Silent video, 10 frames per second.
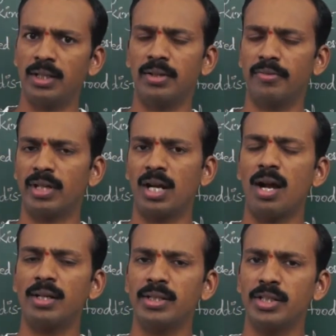we
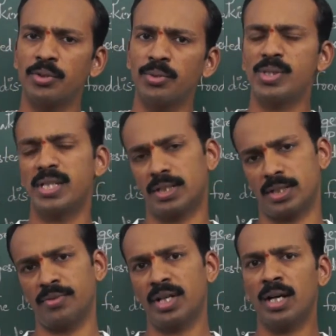can't use
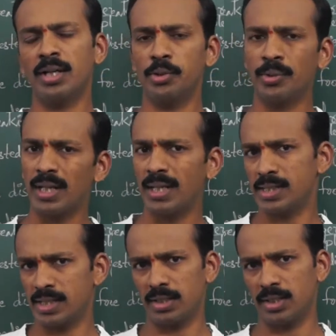it, we can't
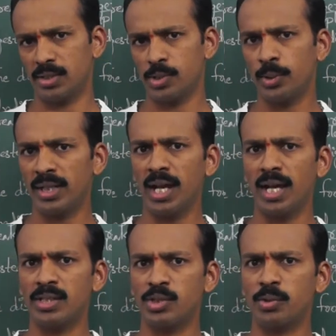utilize it. So it
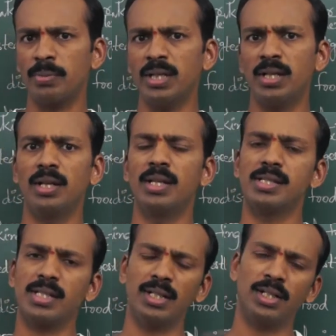has to be
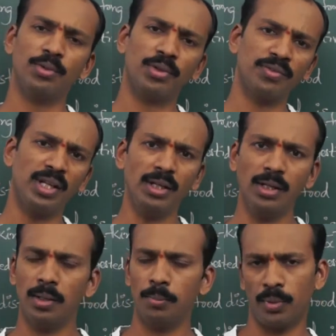sent out of
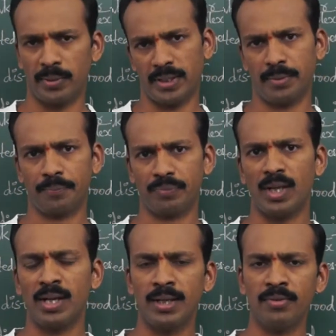the body.
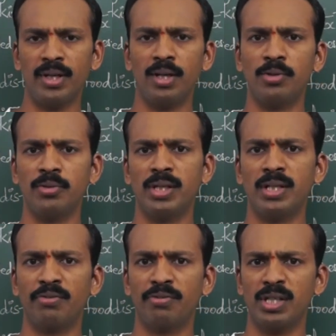Again we have to
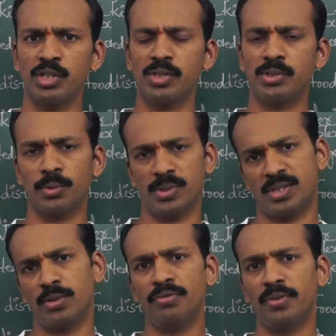take fresh source
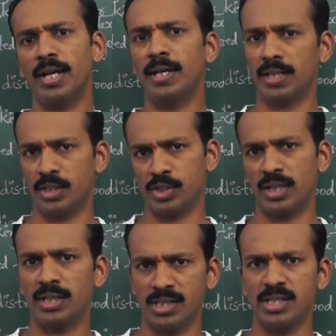of energy,
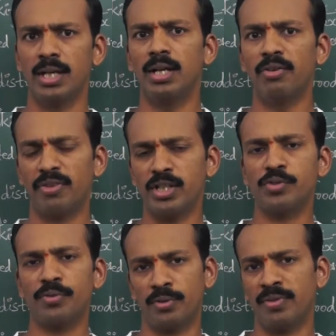that is fresh
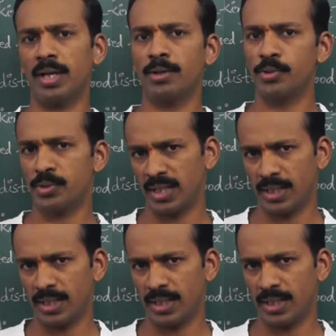food we have to take